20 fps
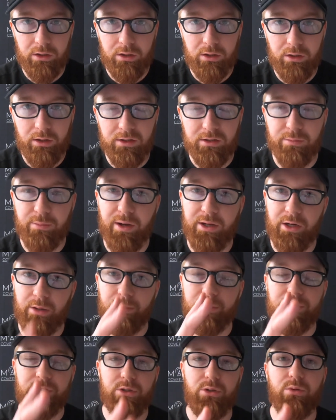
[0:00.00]
is my
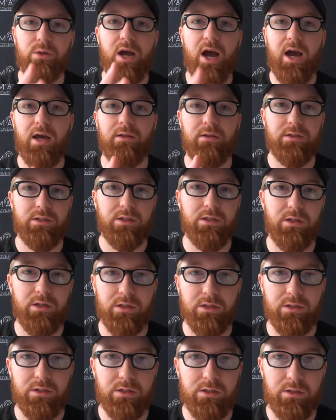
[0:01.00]
number 2 guy in this
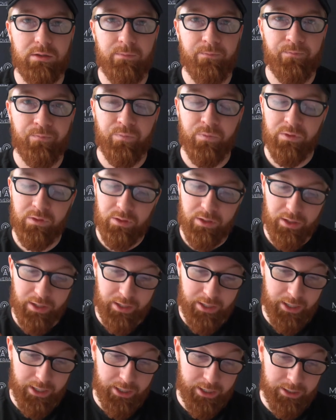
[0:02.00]
list.
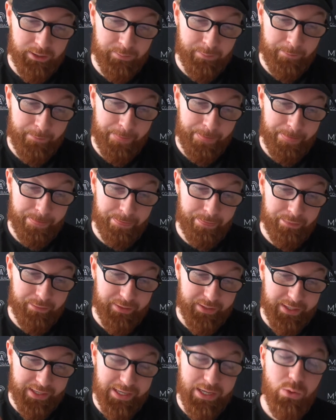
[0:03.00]
And
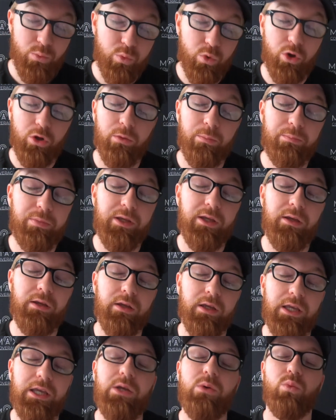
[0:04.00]
he would
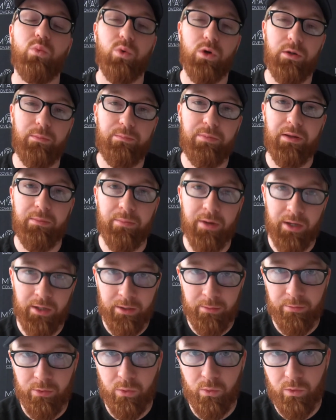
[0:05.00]
be my
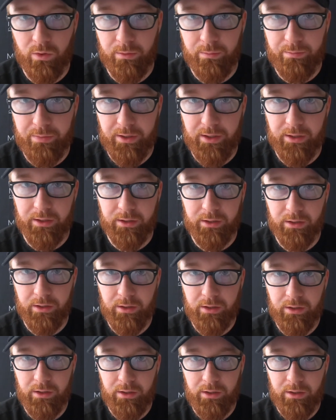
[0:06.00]
number 1 pick.
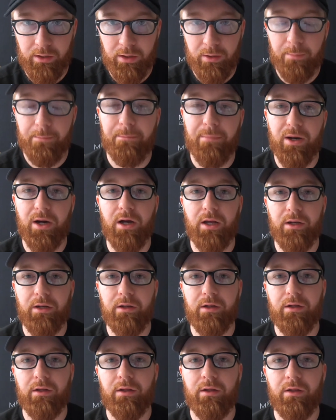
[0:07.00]
But
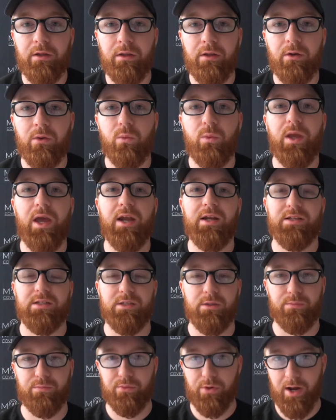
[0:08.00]
we had a
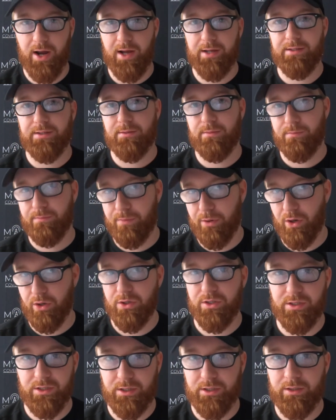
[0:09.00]
surprise
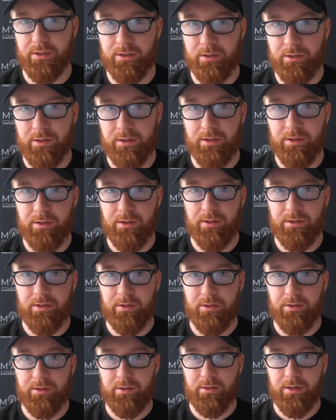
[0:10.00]
person
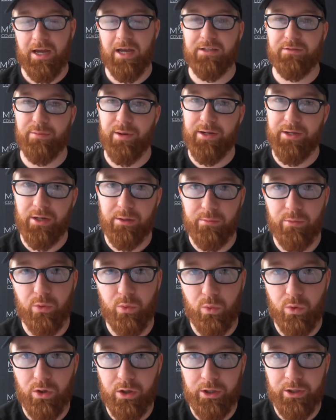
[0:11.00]
as my number
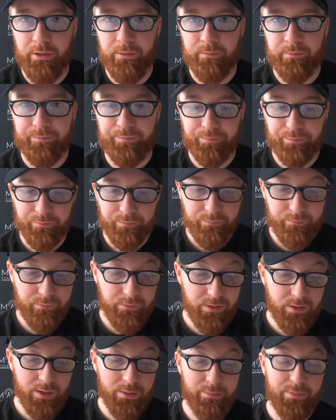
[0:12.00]
1.
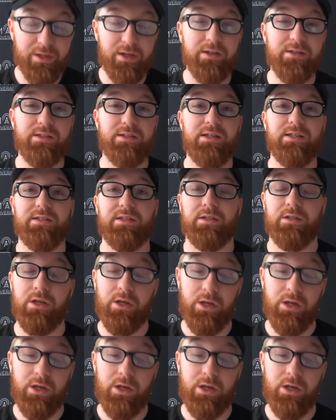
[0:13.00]
Because listen,